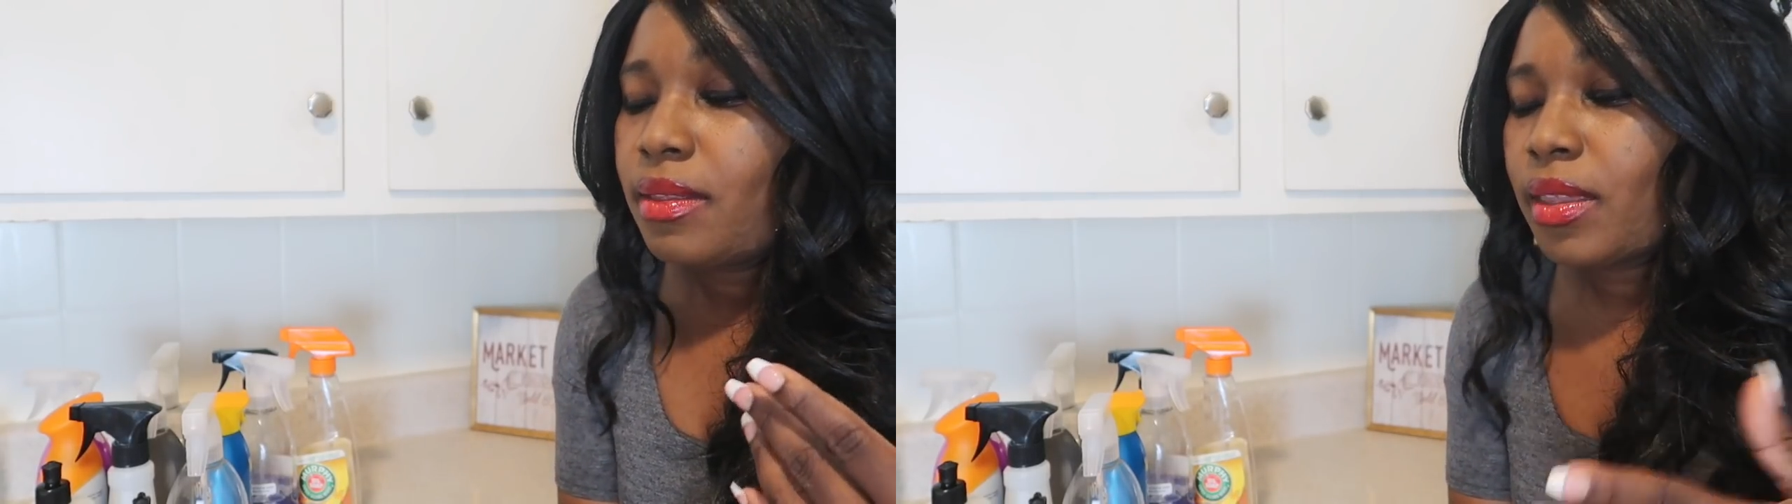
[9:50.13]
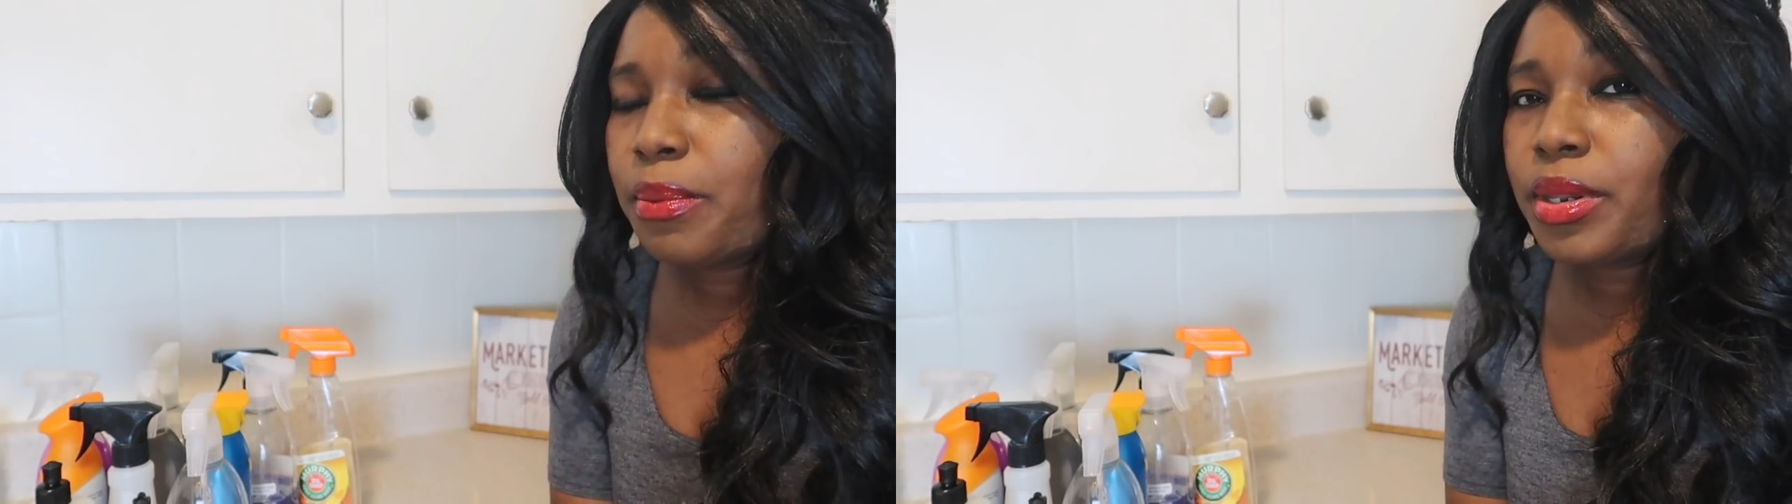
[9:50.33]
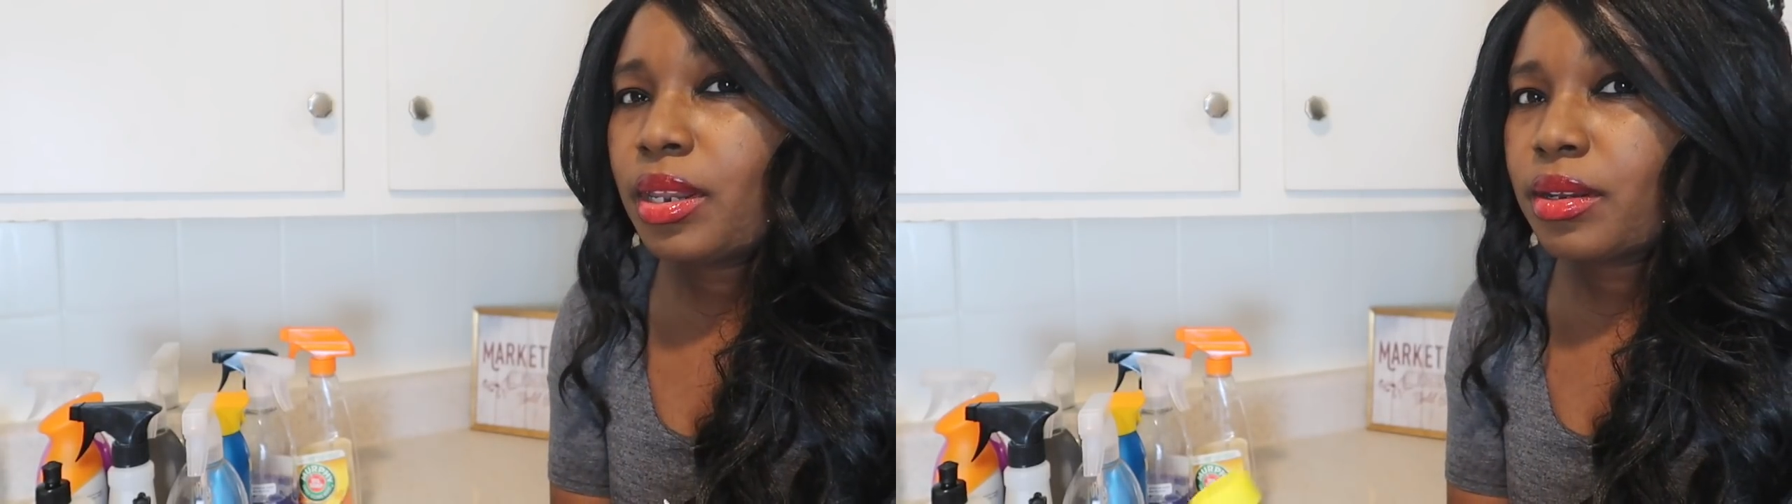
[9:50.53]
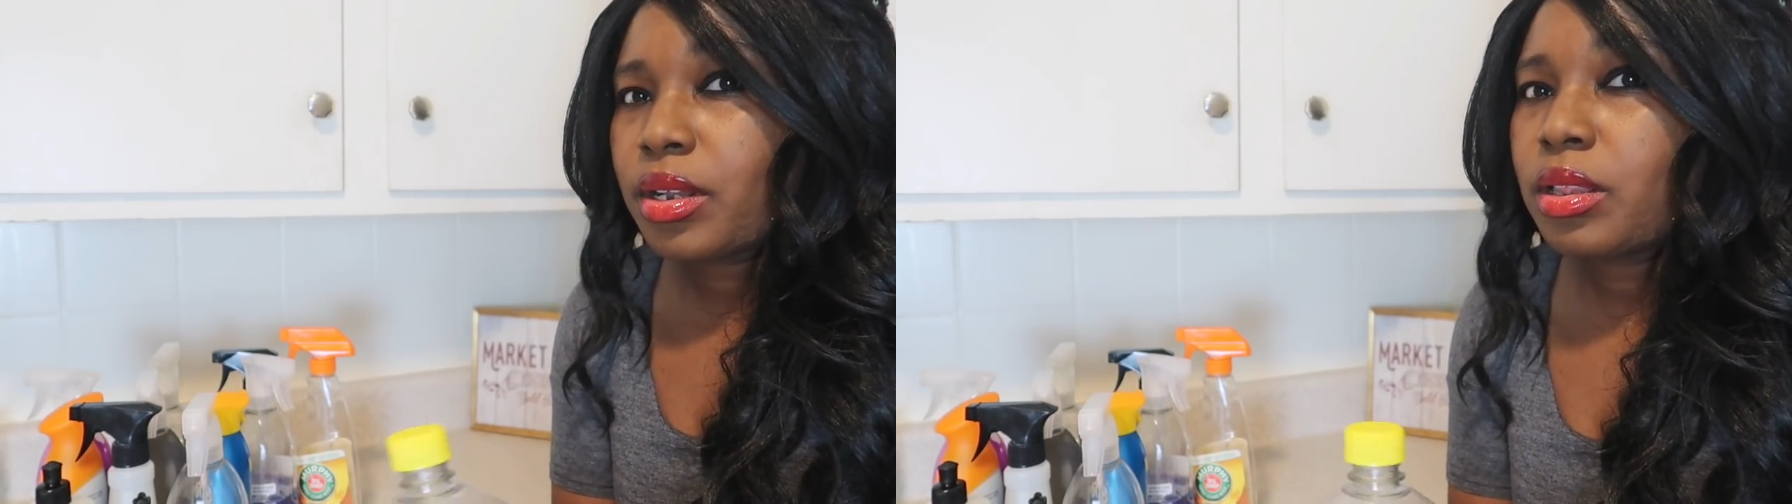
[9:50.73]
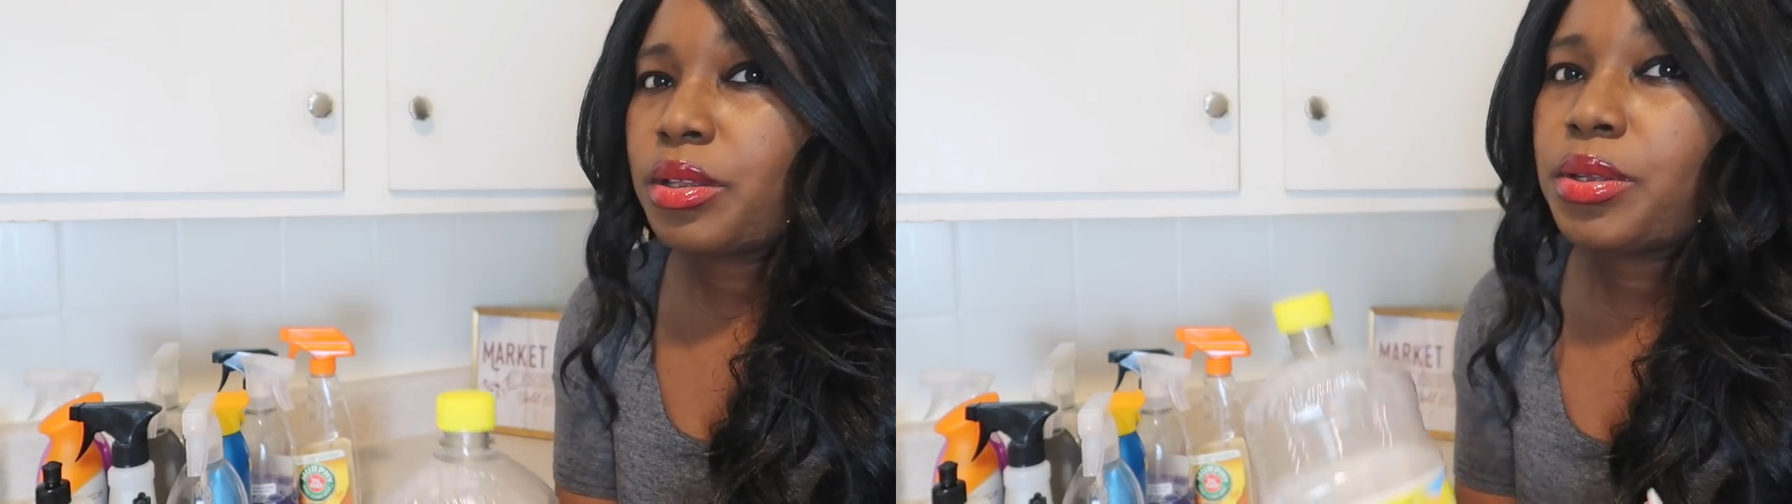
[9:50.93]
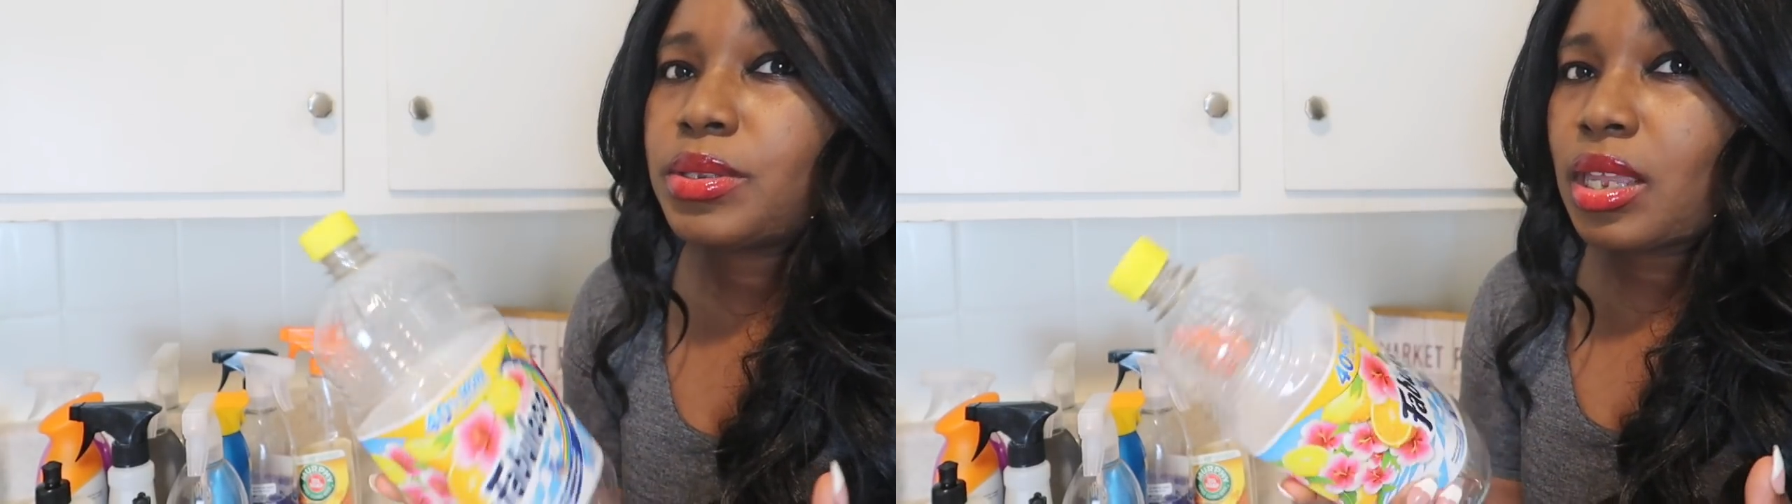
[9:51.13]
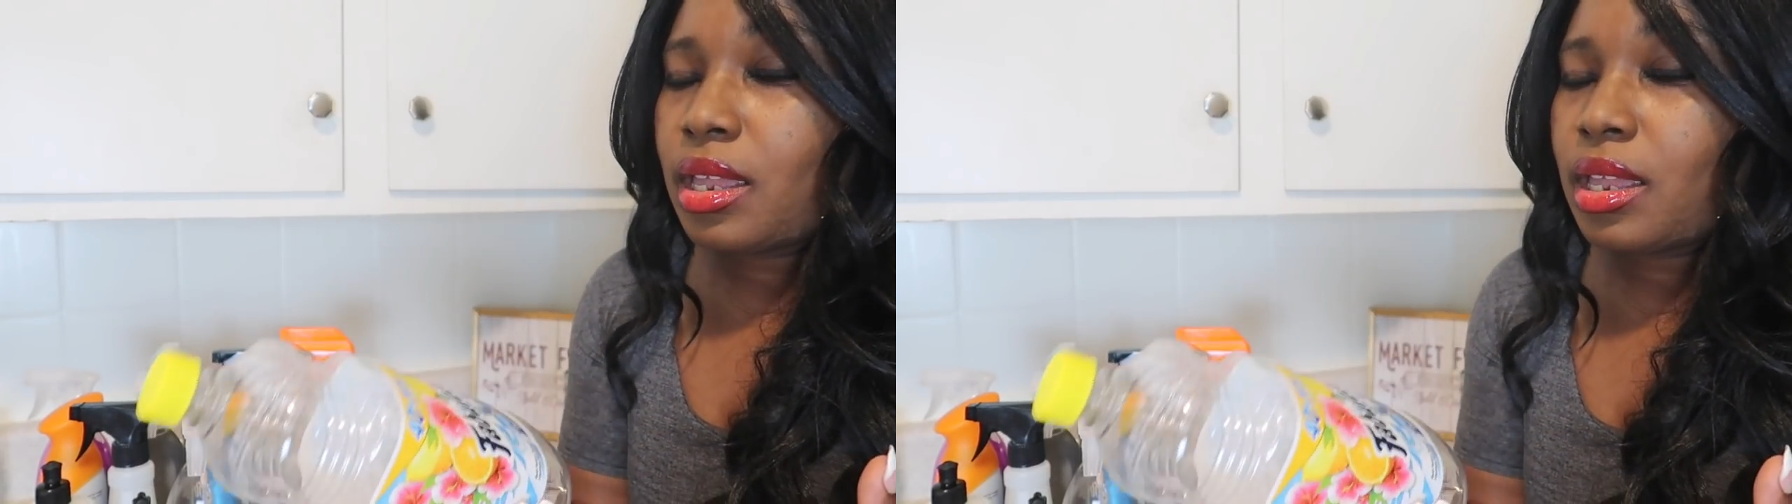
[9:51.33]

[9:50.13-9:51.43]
they put it in their clothes,